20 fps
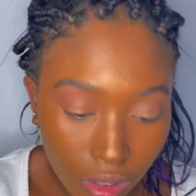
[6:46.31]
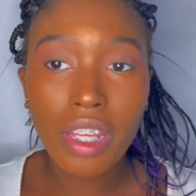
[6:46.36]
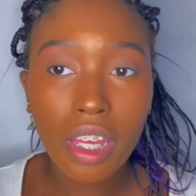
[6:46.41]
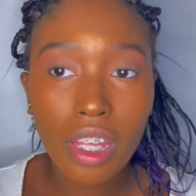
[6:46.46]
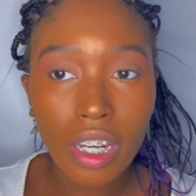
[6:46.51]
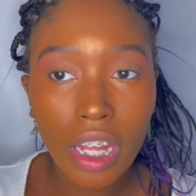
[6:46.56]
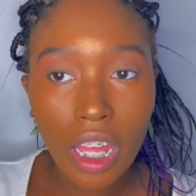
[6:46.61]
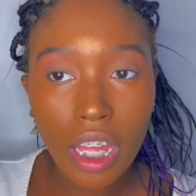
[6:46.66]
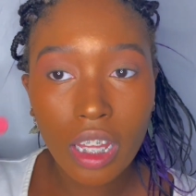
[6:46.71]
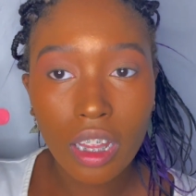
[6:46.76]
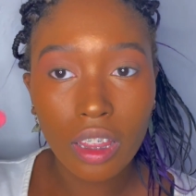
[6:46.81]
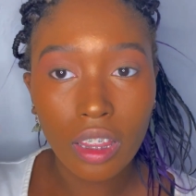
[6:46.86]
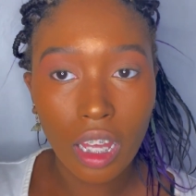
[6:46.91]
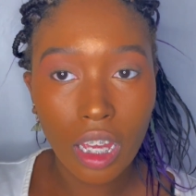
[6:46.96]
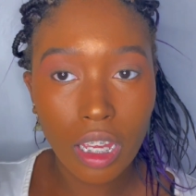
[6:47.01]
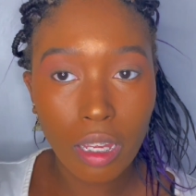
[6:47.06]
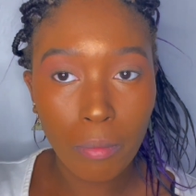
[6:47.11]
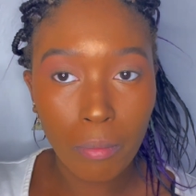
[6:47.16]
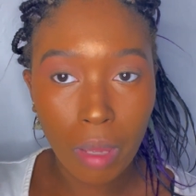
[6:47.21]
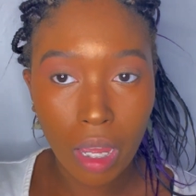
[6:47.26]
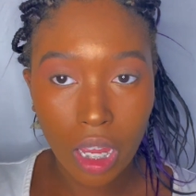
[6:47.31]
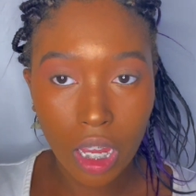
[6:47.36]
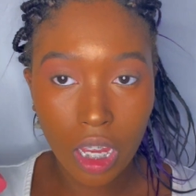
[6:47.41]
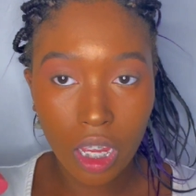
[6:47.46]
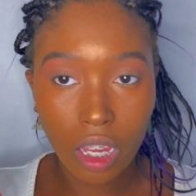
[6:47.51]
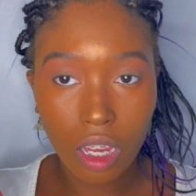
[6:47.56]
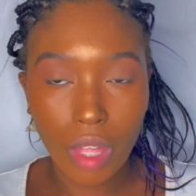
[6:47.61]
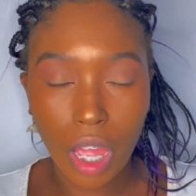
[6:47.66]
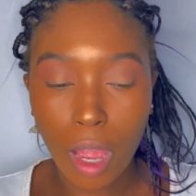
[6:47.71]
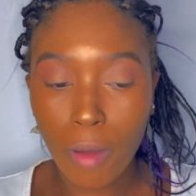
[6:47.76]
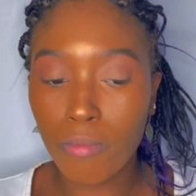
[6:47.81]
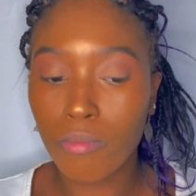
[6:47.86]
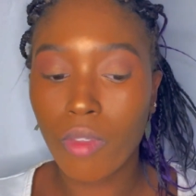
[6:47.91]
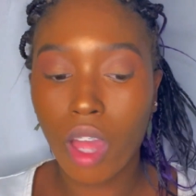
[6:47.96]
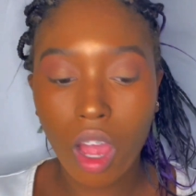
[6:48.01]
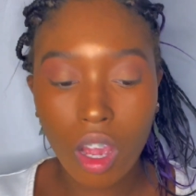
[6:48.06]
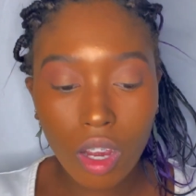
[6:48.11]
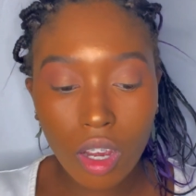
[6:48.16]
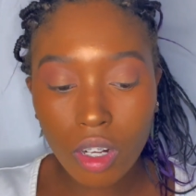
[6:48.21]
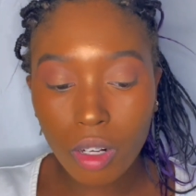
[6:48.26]
I'm in a light pink. I'm
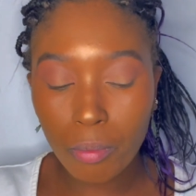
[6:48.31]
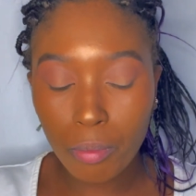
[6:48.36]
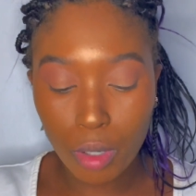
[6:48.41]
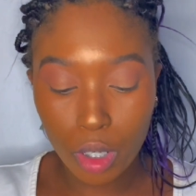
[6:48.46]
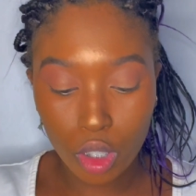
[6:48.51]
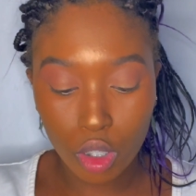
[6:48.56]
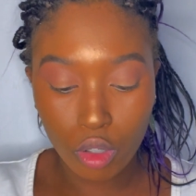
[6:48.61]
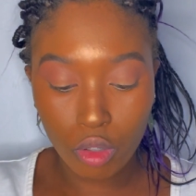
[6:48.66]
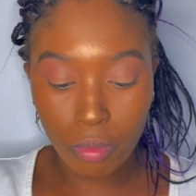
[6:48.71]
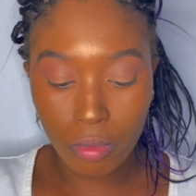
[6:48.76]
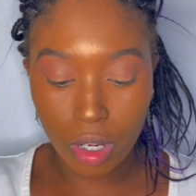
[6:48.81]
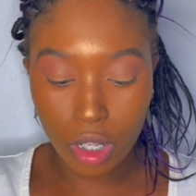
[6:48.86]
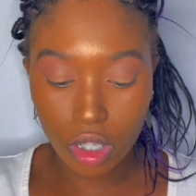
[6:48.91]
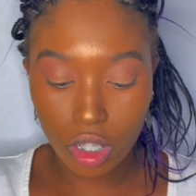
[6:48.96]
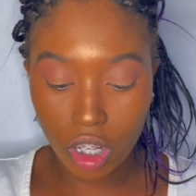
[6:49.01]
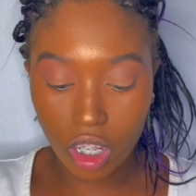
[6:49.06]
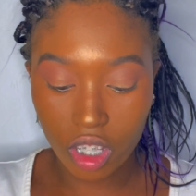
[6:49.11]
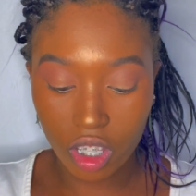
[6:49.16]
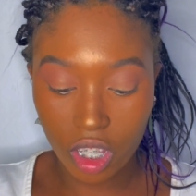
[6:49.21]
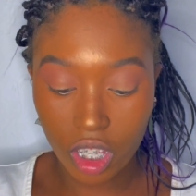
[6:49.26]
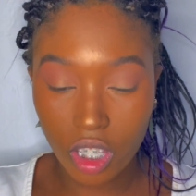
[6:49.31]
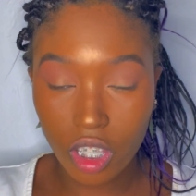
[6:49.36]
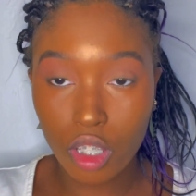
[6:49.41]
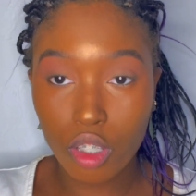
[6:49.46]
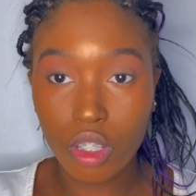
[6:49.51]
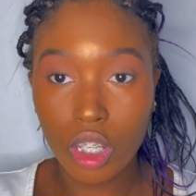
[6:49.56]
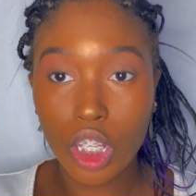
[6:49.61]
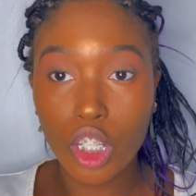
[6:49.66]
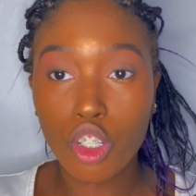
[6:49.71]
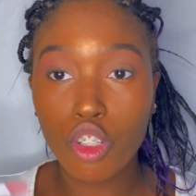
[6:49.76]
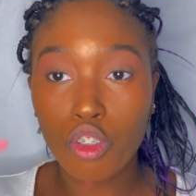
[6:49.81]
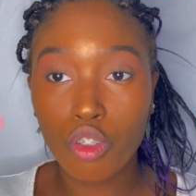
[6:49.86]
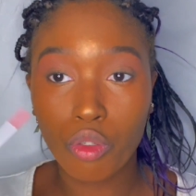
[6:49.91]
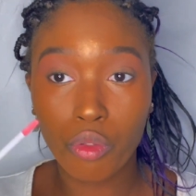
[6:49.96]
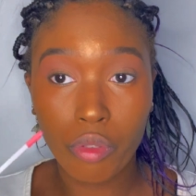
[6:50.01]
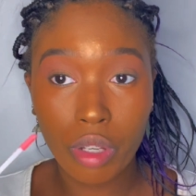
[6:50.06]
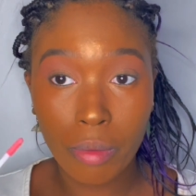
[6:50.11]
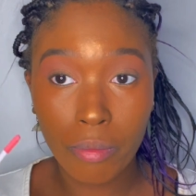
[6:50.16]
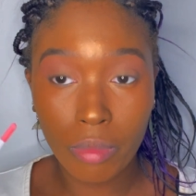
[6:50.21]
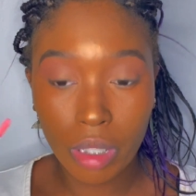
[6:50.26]
not gonna put too much because this is
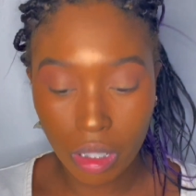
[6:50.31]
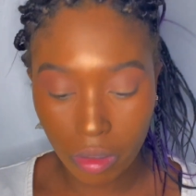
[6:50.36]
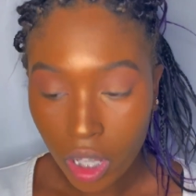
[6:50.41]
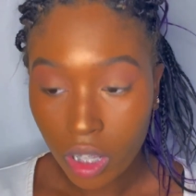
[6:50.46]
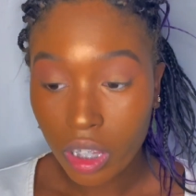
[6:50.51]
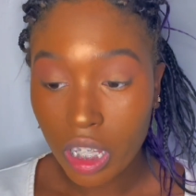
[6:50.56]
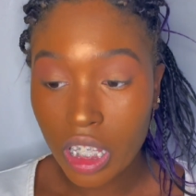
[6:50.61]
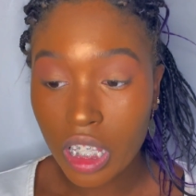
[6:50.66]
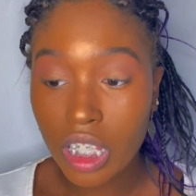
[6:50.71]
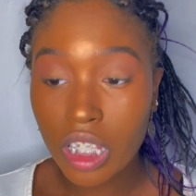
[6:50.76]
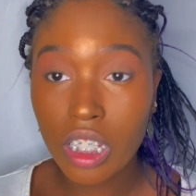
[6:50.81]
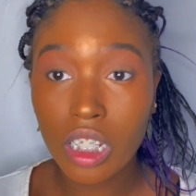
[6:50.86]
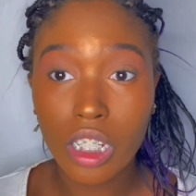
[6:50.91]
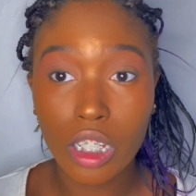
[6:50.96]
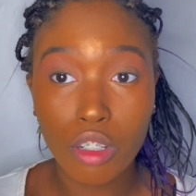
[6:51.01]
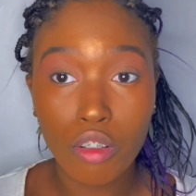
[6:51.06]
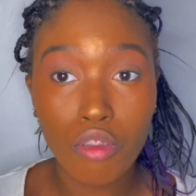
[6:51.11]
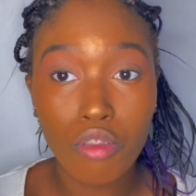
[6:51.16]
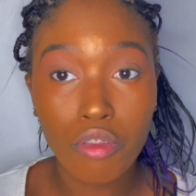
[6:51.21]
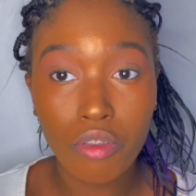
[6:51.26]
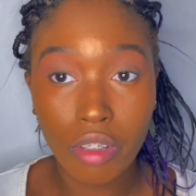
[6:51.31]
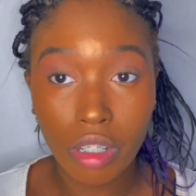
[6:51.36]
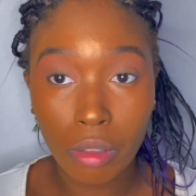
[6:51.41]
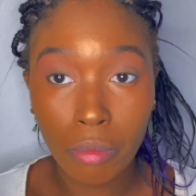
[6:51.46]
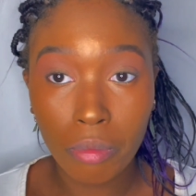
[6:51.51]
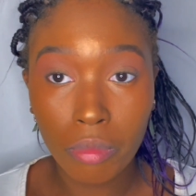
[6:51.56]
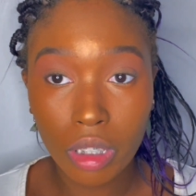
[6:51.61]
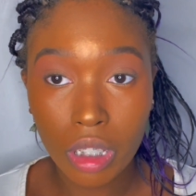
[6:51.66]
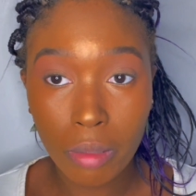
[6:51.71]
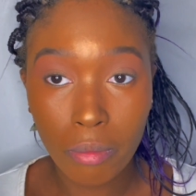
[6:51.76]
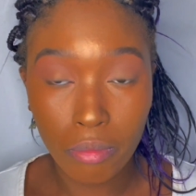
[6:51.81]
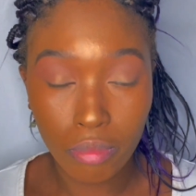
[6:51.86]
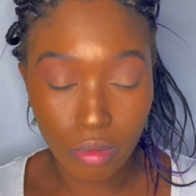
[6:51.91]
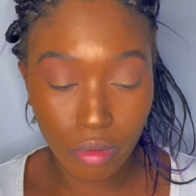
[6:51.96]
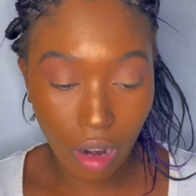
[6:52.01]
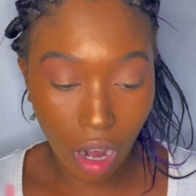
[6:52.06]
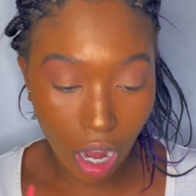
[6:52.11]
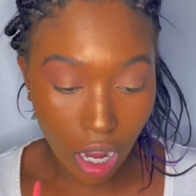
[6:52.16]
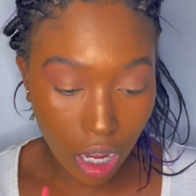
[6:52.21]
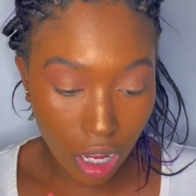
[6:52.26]
an extremely
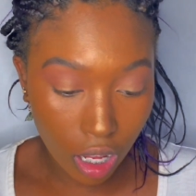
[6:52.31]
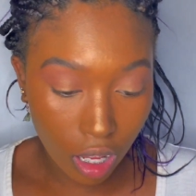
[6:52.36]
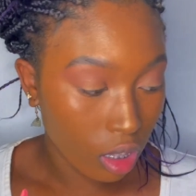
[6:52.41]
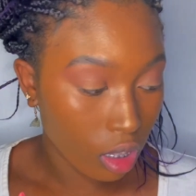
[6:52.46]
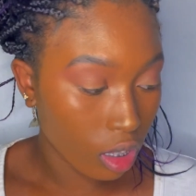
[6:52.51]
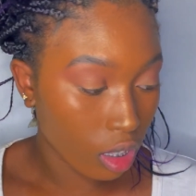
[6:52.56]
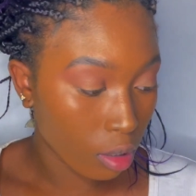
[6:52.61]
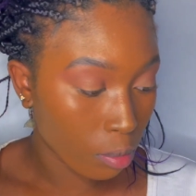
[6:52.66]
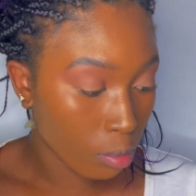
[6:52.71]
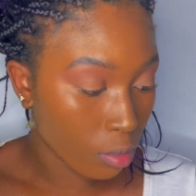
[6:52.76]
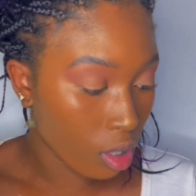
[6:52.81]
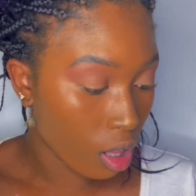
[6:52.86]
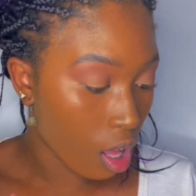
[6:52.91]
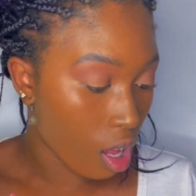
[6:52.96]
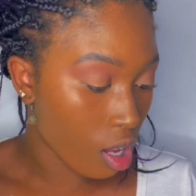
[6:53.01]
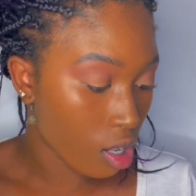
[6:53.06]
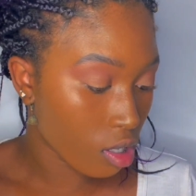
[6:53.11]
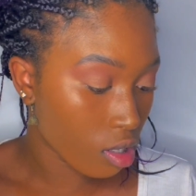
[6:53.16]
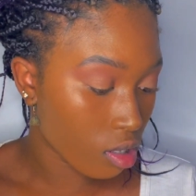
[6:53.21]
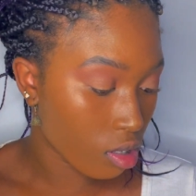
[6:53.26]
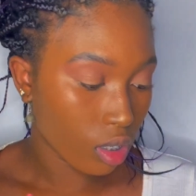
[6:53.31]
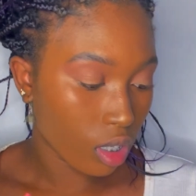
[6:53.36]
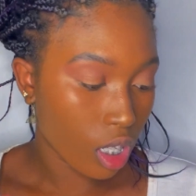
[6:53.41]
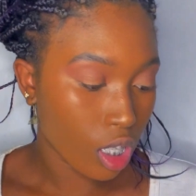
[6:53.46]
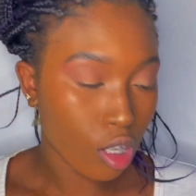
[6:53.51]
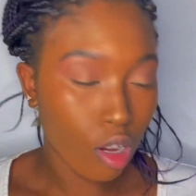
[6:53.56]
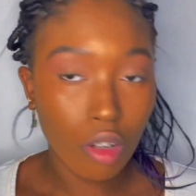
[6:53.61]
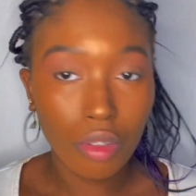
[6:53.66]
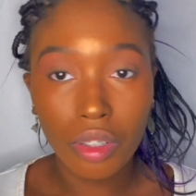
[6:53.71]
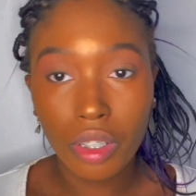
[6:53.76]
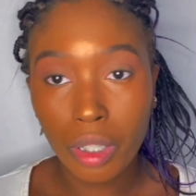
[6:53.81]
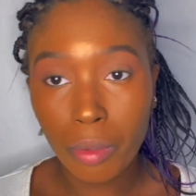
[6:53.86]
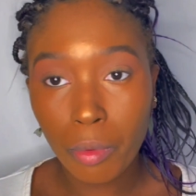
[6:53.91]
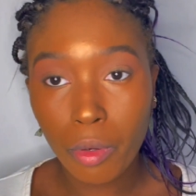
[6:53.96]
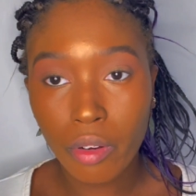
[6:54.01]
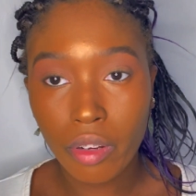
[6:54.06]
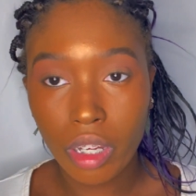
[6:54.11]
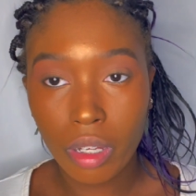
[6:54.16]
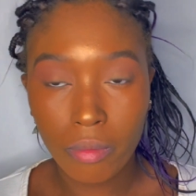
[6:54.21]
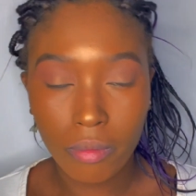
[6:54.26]
bright lip gloss. It's called lip
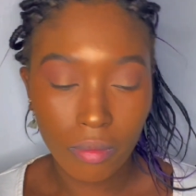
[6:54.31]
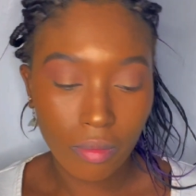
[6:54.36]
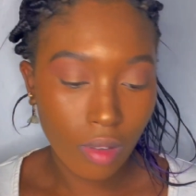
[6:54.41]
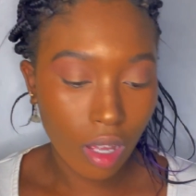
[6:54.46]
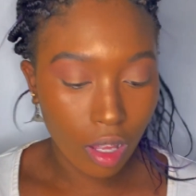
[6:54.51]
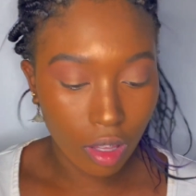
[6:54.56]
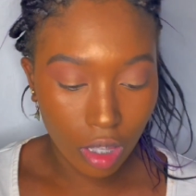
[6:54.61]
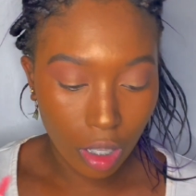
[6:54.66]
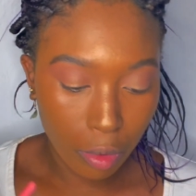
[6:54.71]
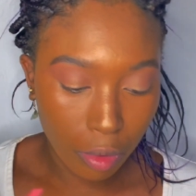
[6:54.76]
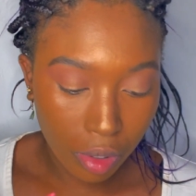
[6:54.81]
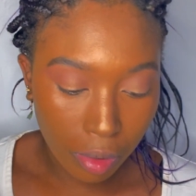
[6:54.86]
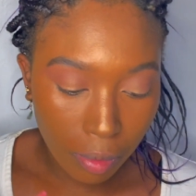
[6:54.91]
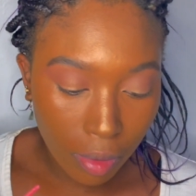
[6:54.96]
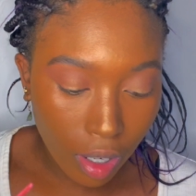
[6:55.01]
cream. Lip cream.